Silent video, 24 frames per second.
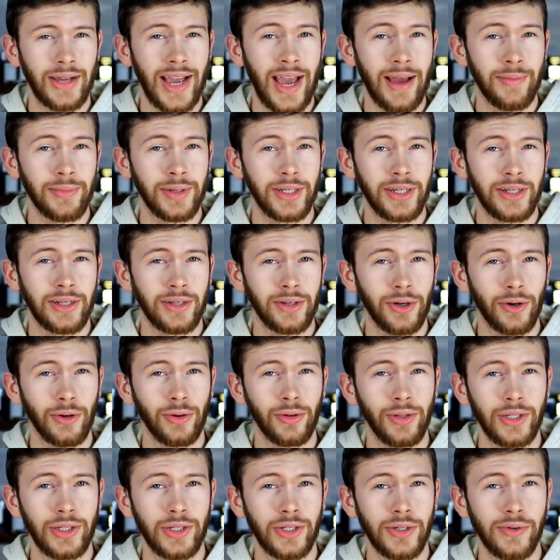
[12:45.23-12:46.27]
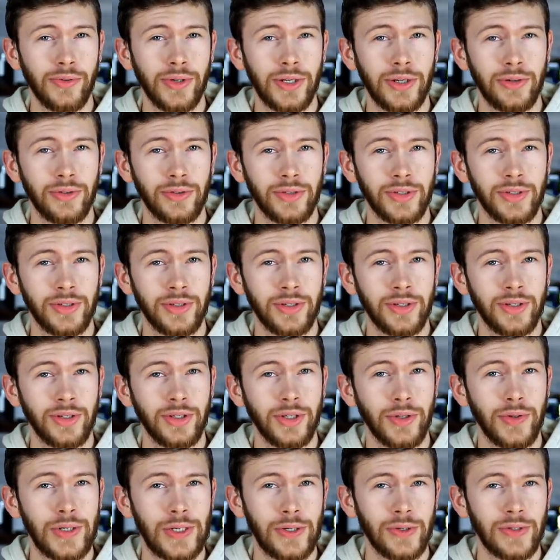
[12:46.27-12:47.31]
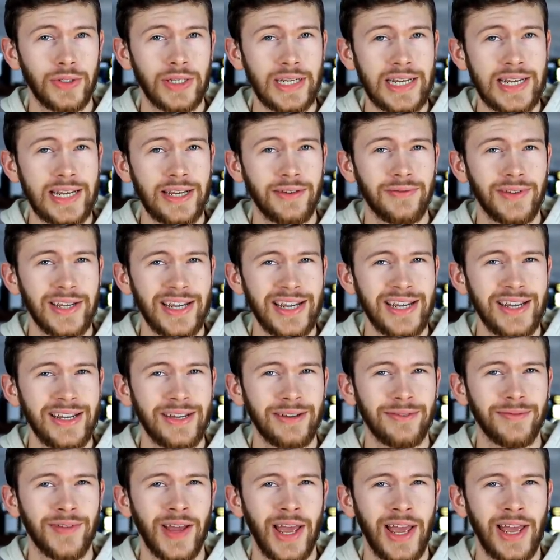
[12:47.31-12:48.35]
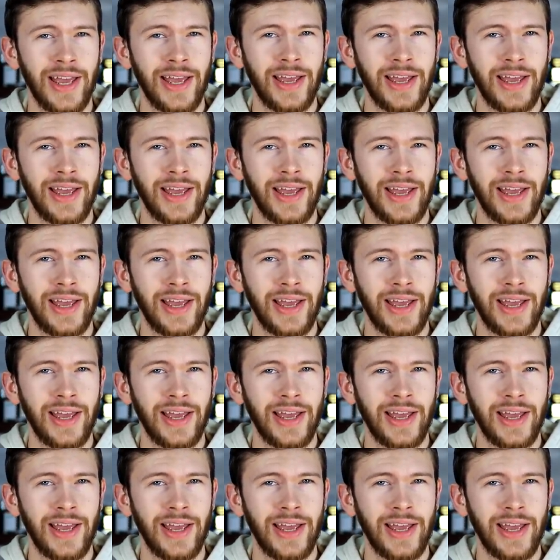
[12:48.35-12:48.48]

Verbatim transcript: happy early New Year's, New Year's Eve Eve.